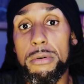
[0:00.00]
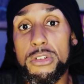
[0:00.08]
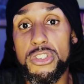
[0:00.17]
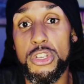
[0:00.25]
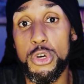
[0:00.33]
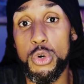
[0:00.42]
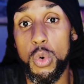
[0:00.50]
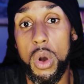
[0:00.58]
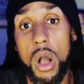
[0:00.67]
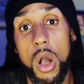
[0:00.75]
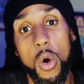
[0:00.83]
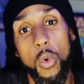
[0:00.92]
Number 2,
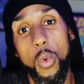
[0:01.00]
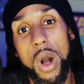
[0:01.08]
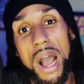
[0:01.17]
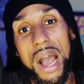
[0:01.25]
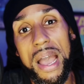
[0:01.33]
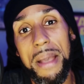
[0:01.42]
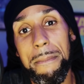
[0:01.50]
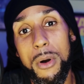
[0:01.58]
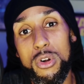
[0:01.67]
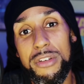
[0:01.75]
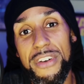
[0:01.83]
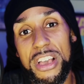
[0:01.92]
why
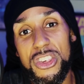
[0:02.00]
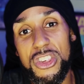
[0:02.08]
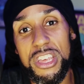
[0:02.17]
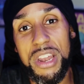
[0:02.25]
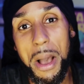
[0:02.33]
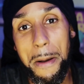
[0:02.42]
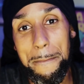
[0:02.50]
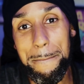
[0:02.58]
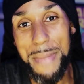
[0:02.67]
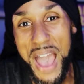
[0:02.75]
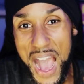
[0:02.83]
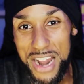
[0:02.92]
motivation
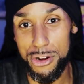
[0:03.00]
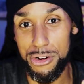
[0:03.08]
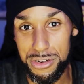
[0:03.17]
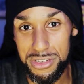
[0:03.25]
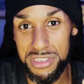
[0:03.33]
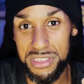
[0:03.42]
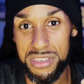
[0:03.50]
matters.